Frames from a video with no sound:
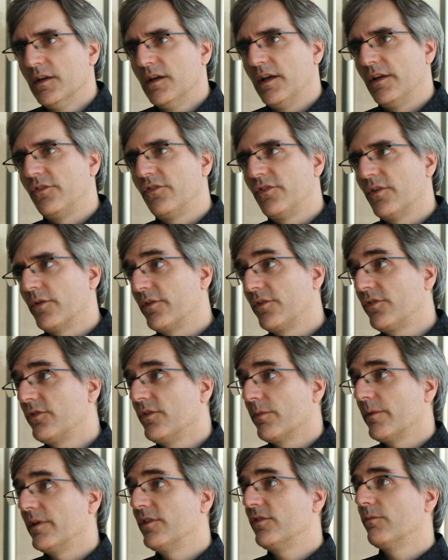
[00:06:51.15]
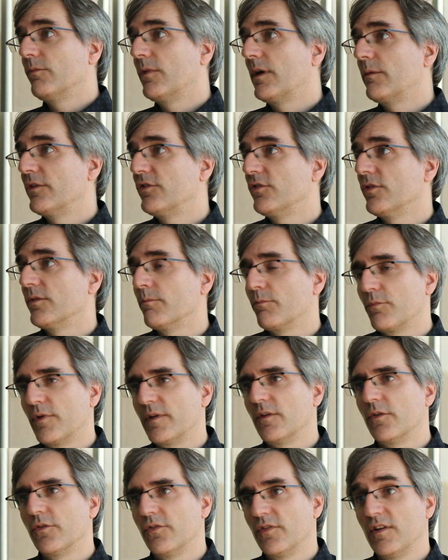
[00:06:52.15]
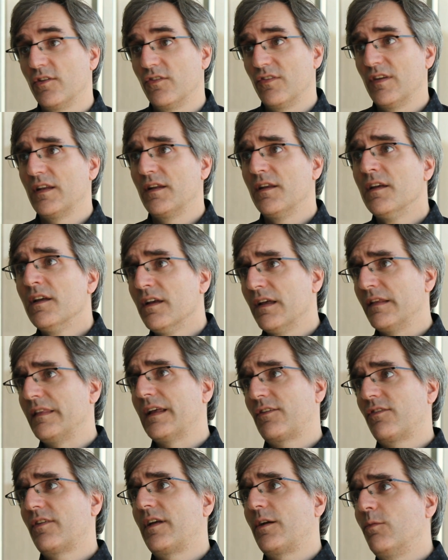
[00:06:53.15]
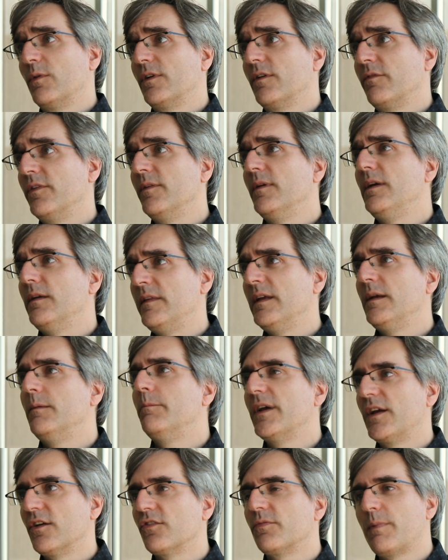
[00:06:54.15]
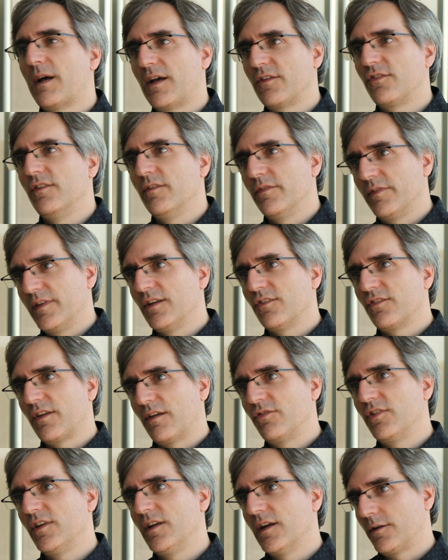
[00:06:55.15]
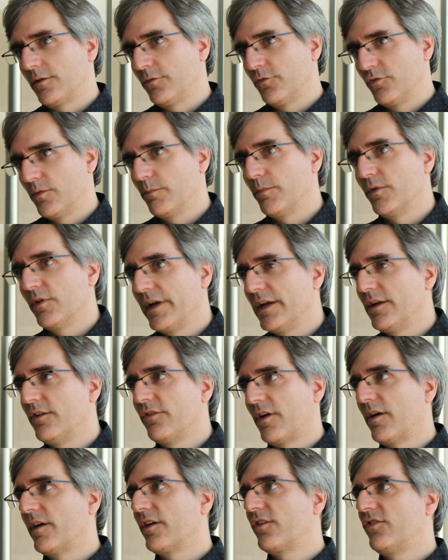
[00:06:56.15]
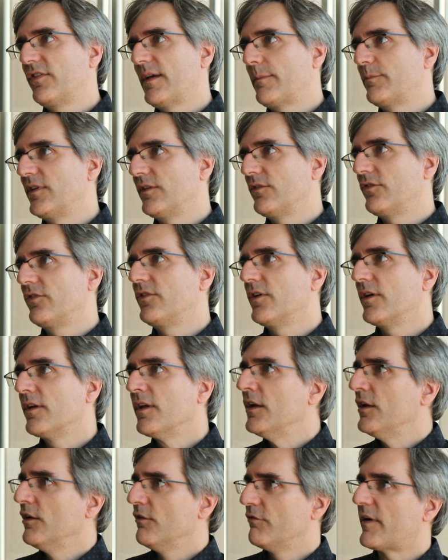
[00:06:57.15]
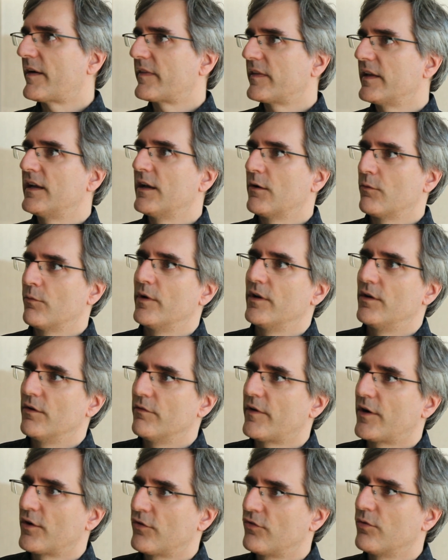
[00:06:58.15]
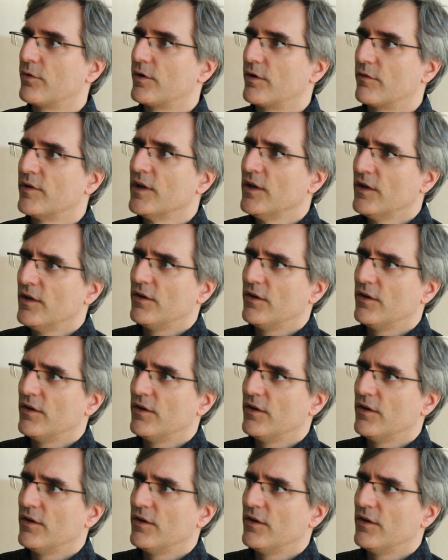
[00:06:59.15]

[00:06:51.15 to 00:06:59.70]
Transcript: And so there's no reason why we shouldn't bring those things in. And that's like one of the, the biggest positive things I've seen out of Drupal 8 is our acceptance to finally get rid of our sort of